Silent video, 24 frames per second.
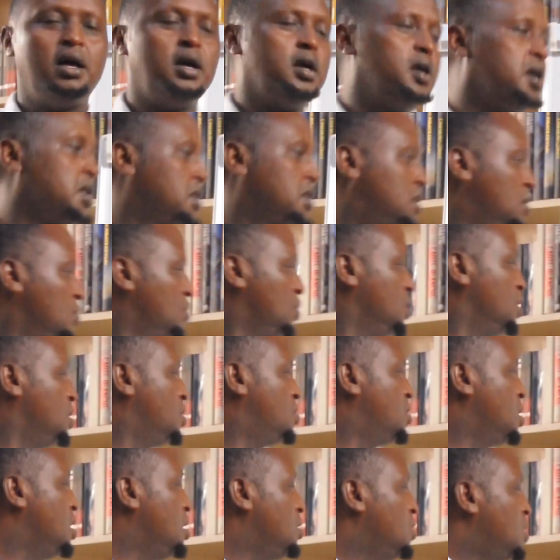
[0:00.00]
it
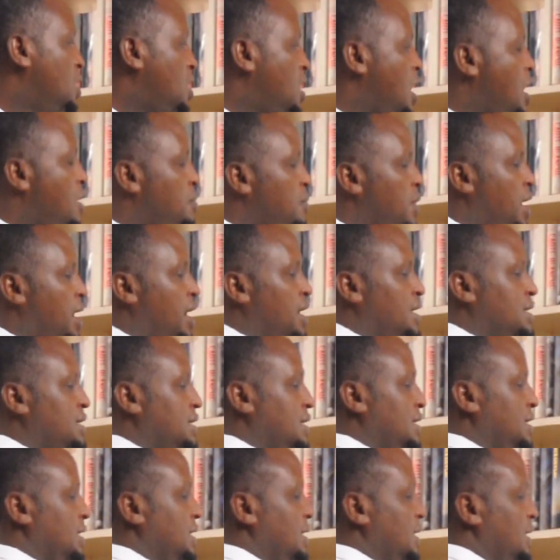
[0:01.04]
will come
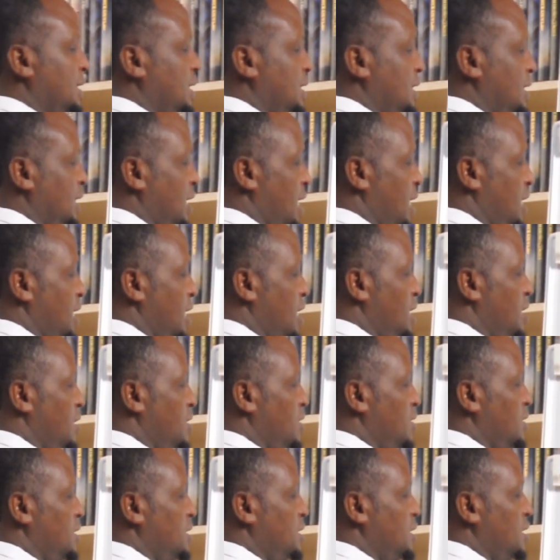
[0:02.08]
as an
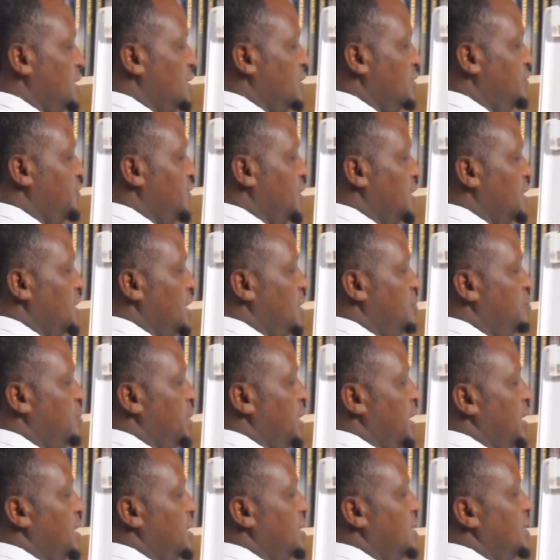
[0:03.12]
analog signal, for example,
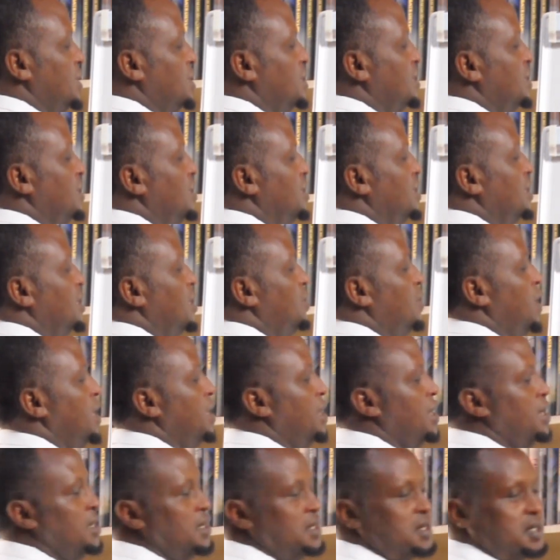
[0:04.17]
like this. The
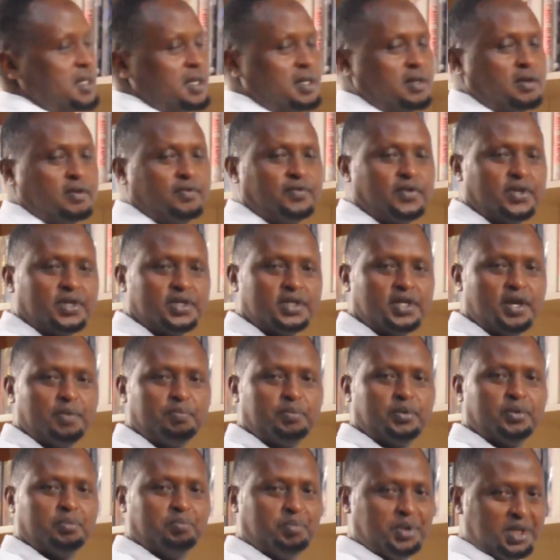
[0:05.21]
wandering signal, for example,
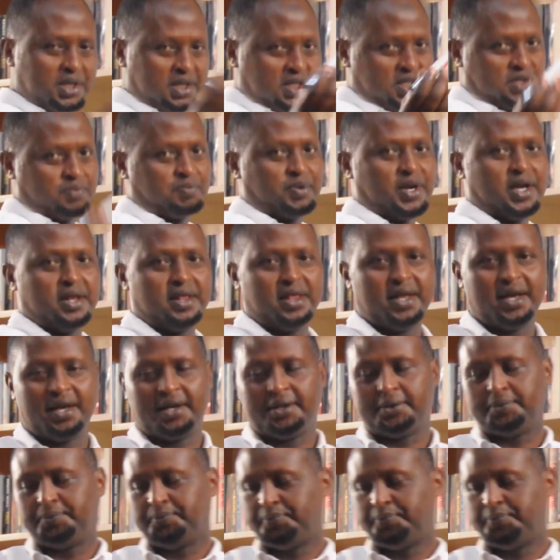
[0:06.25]
be displayed there.